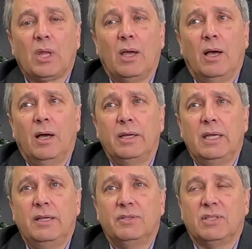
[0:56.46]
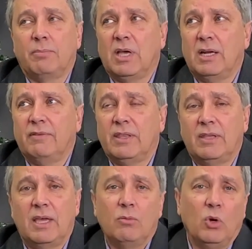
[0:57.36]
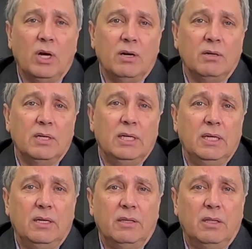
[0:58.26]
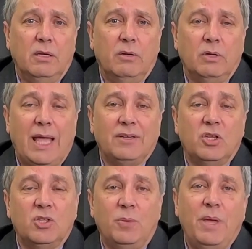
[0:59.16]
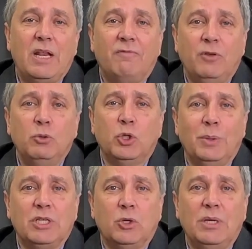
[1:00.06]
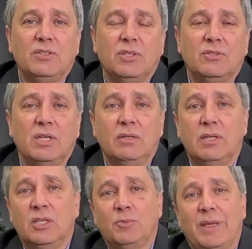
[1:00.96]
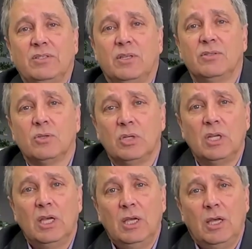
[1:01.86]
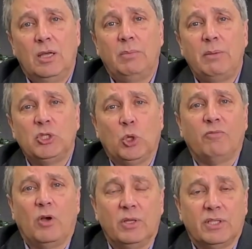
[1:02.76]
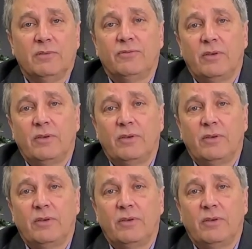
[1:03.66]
Uh, it is some kind of a thing where they're anticipating future increases in expenses and, and maybe shortfalls of,